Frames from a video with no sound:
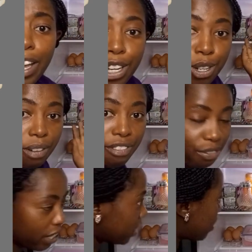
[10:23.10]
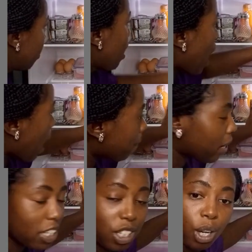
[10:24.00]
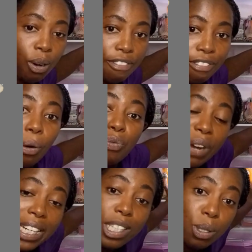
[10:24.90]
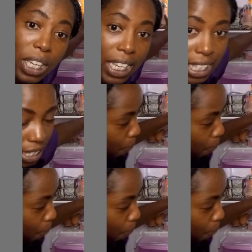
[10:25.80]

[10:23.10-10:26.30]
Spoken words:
in your fridge: upper shelf for ready to eat,